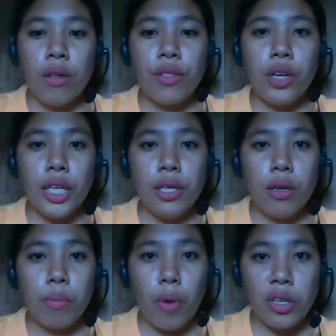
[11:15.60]
Third,
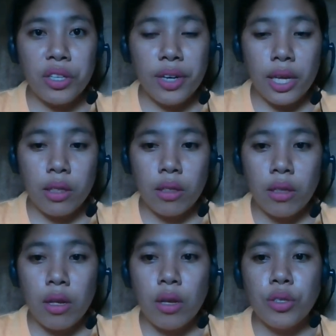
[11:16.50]
moderate.
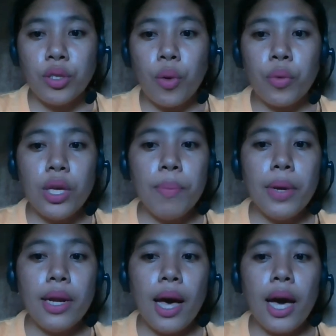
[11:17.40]
So keep
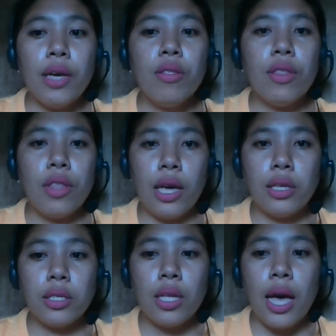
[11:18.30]
an eye on
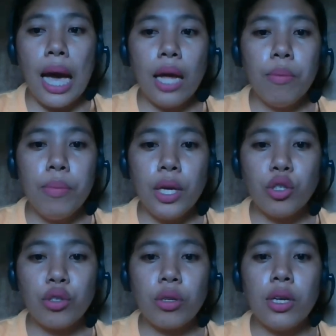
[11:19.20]
things and make
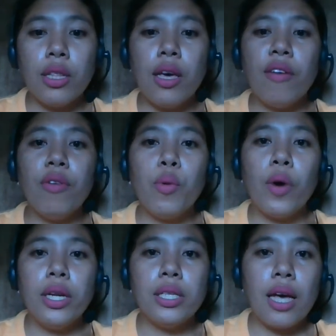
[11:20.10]
sure that
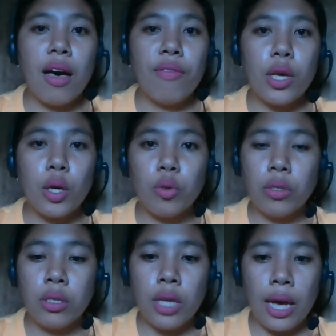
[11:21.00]
everyone is having a good
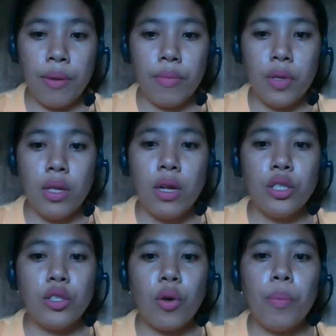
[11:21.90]
time.
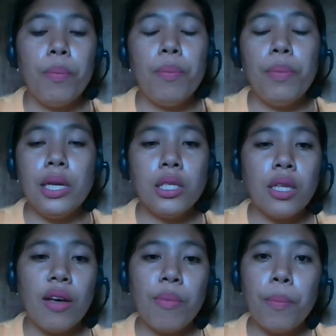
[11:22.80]
So please
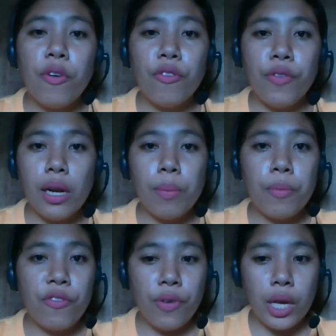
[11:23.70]
feel
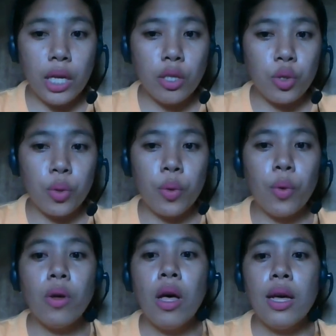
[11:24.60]
free
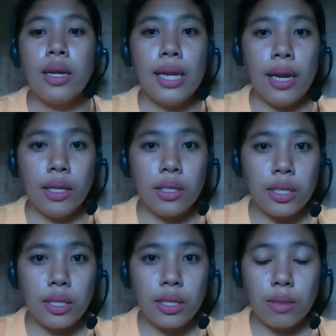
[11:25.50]
to delete
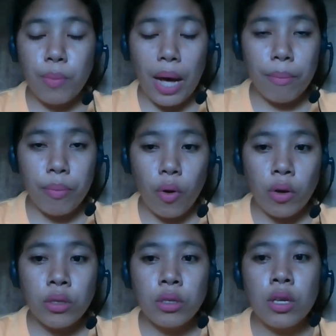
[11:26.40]
spam
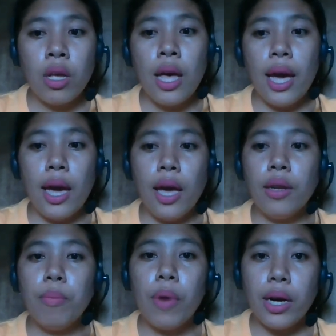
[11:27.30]
posts and
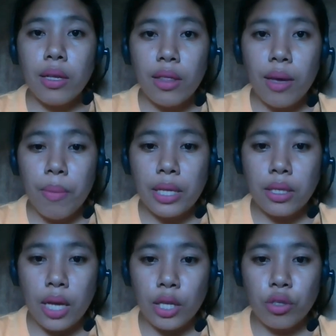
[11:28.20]
mark them as
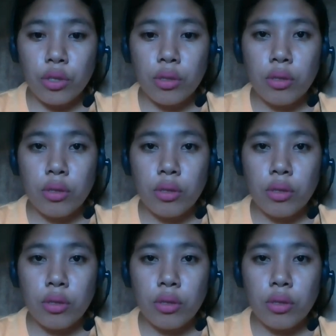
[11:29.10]
such.